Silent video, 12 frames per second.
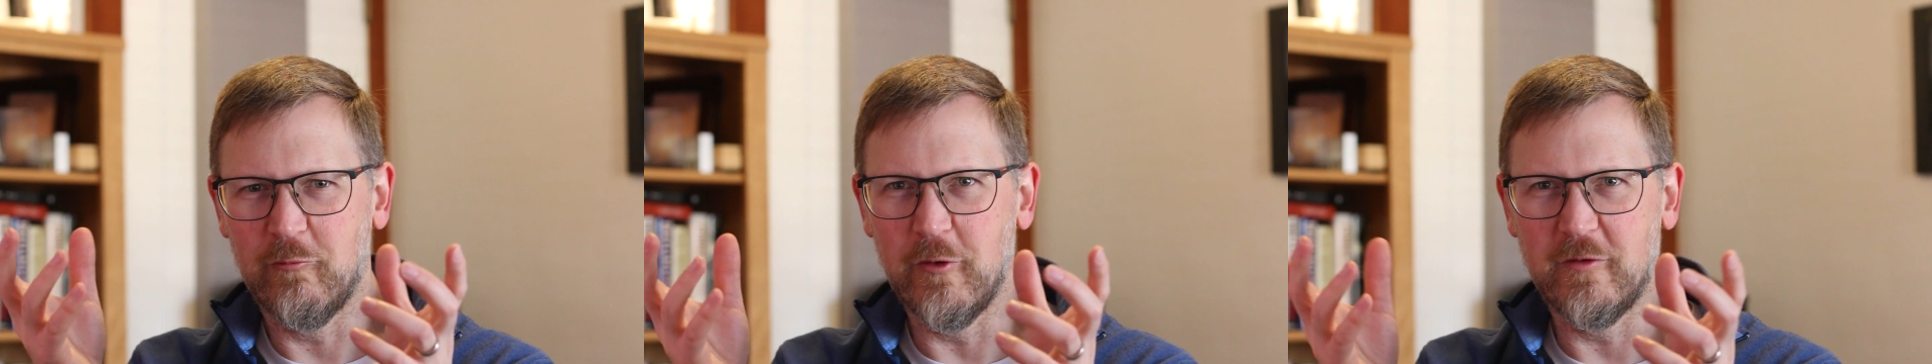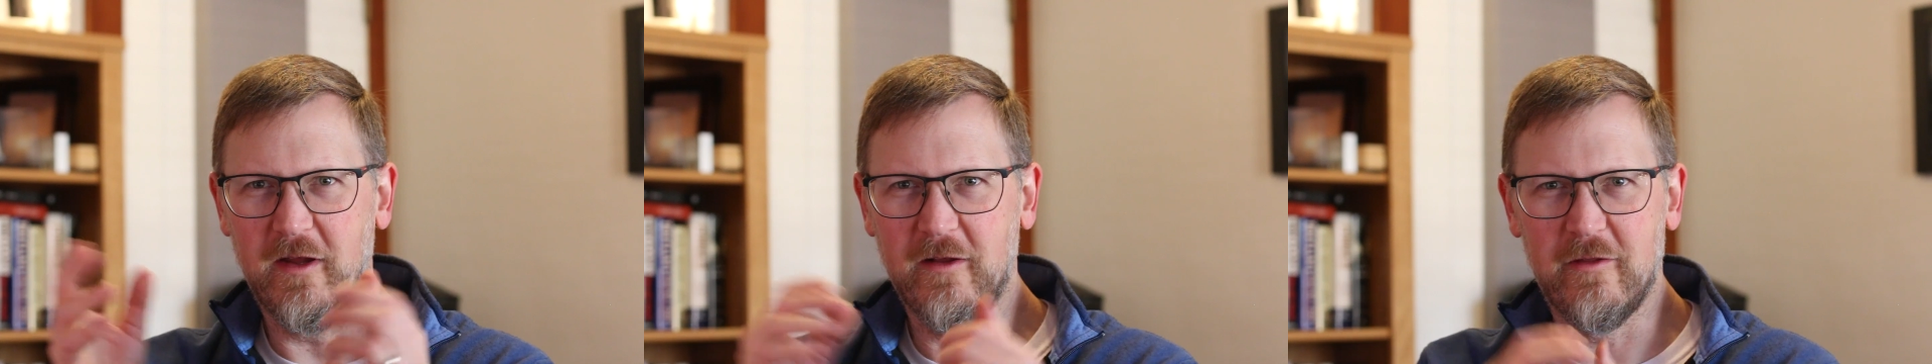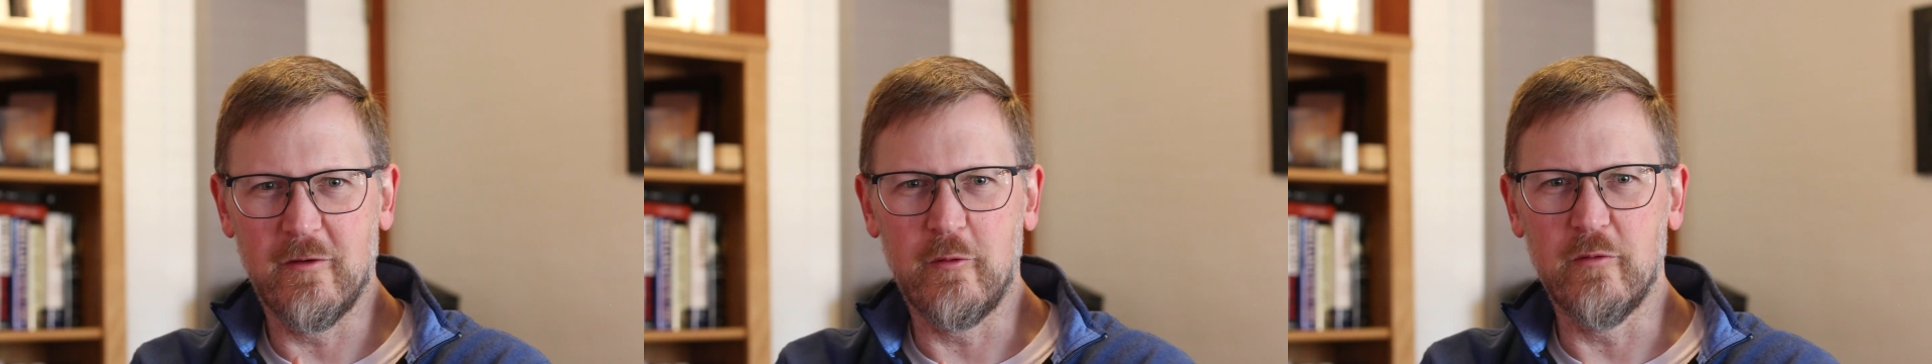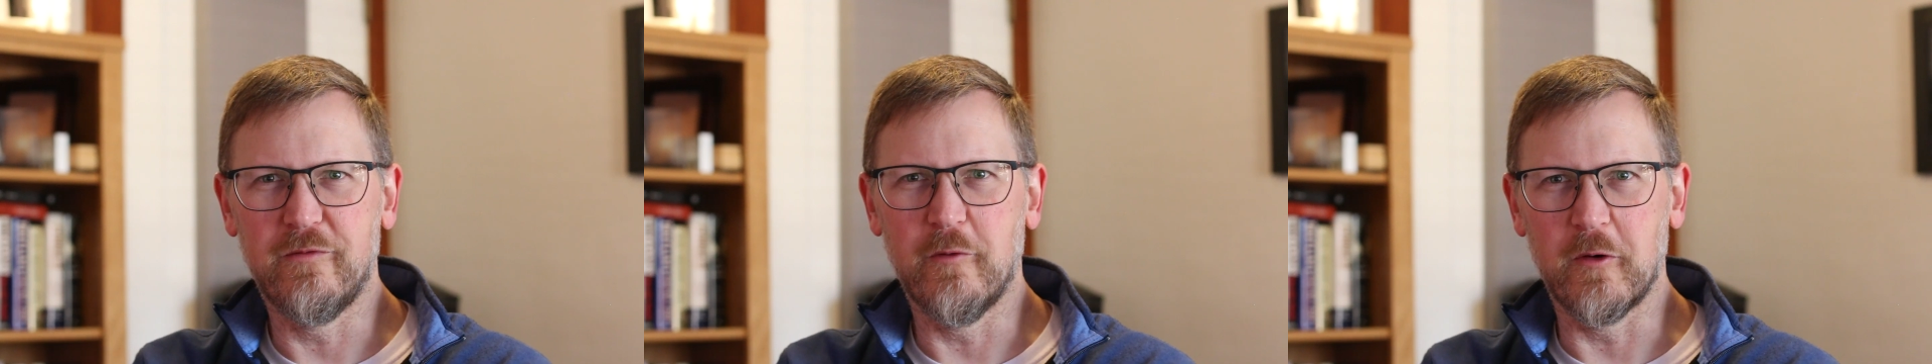rotated the
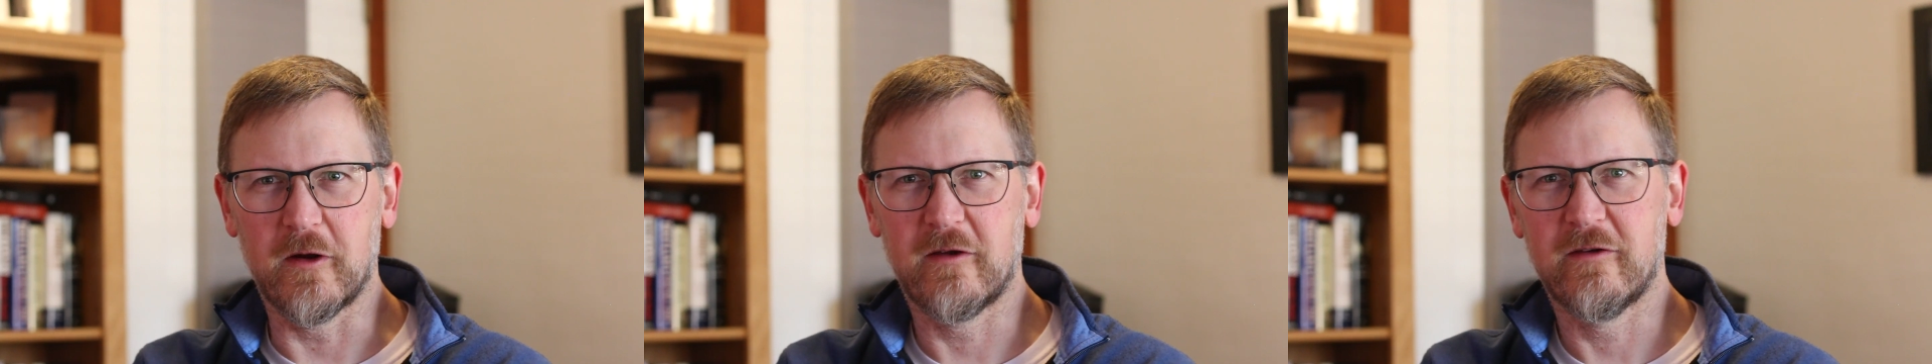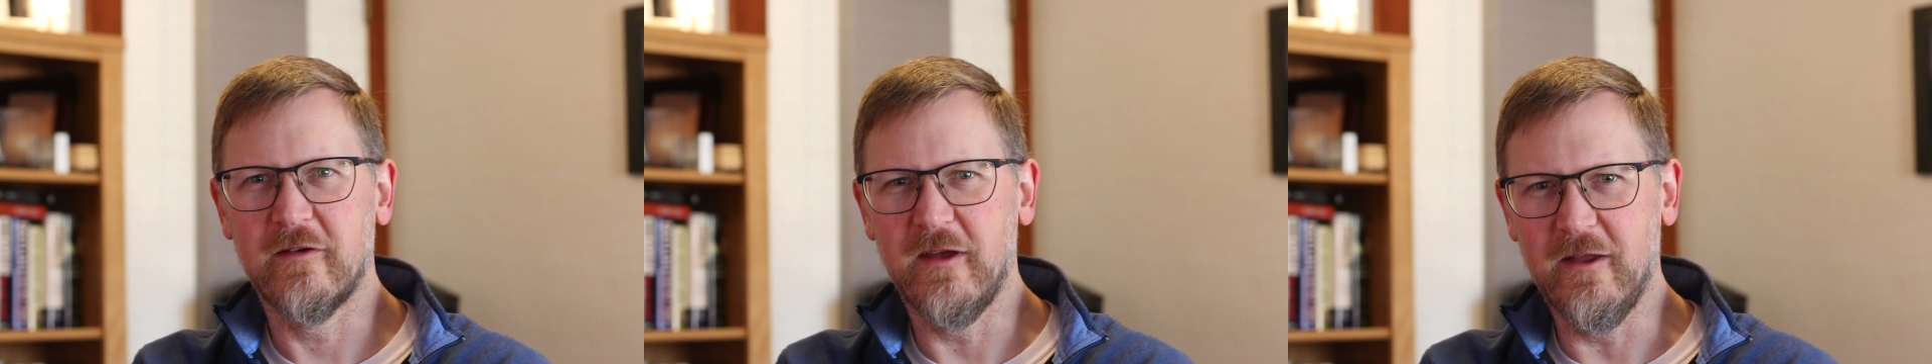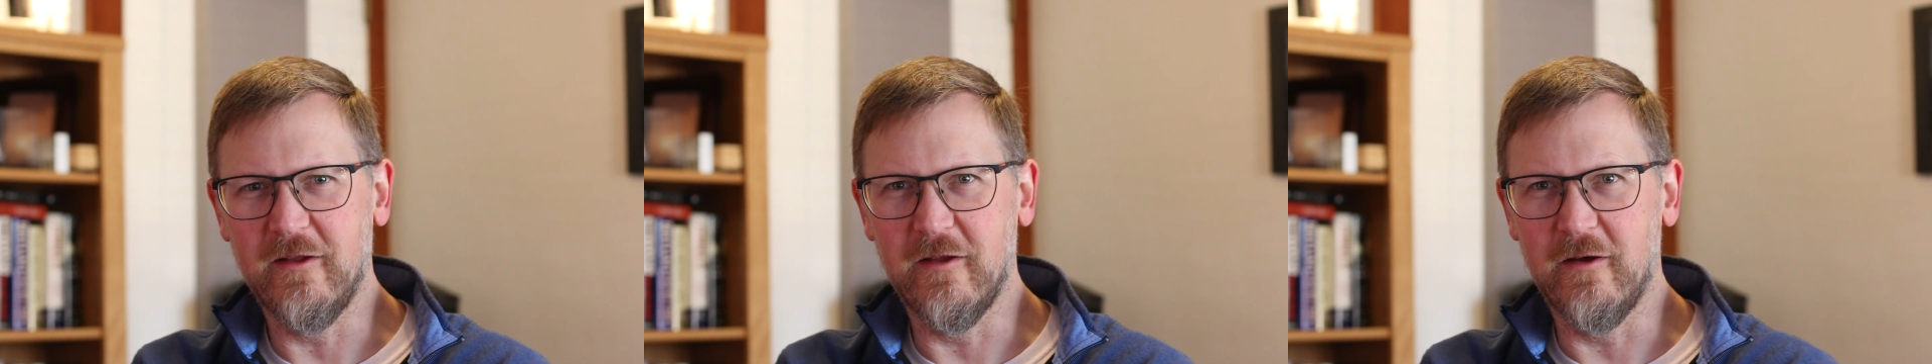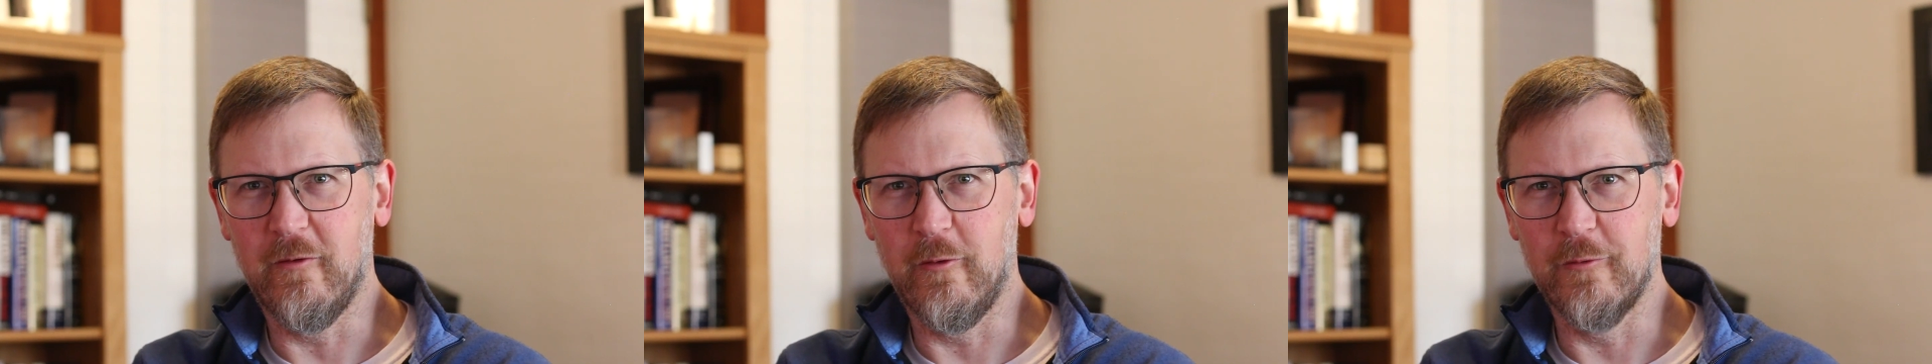whole fork and
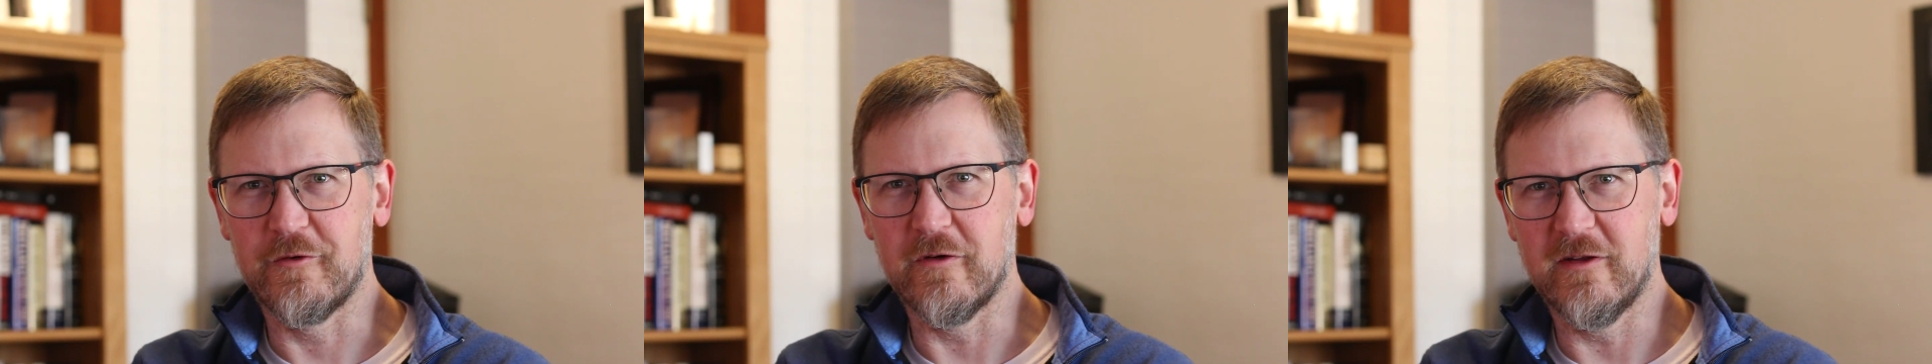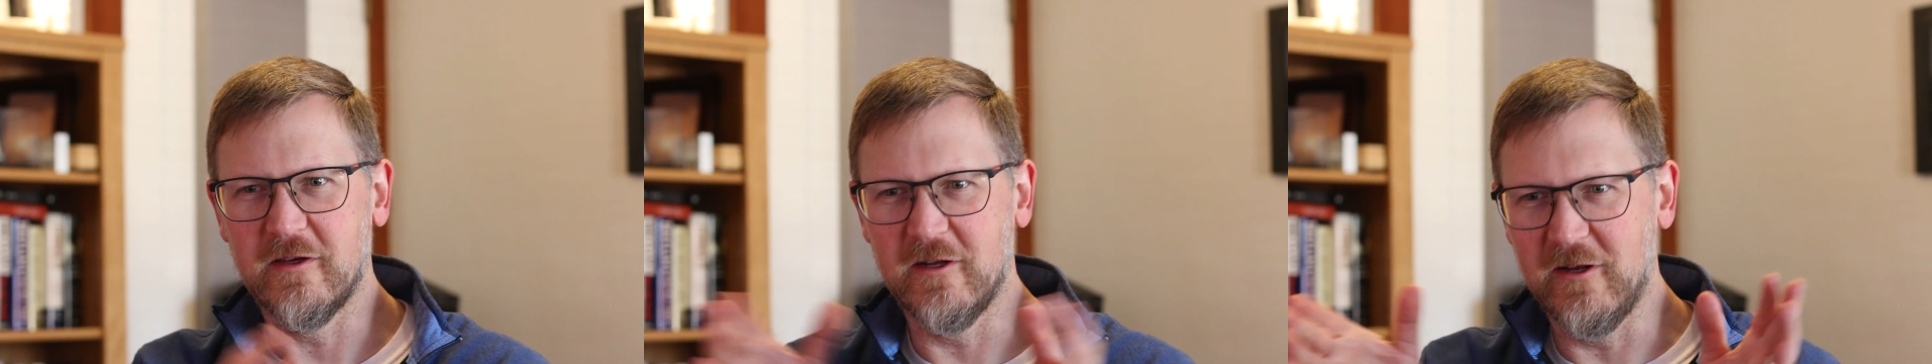the whole trunnion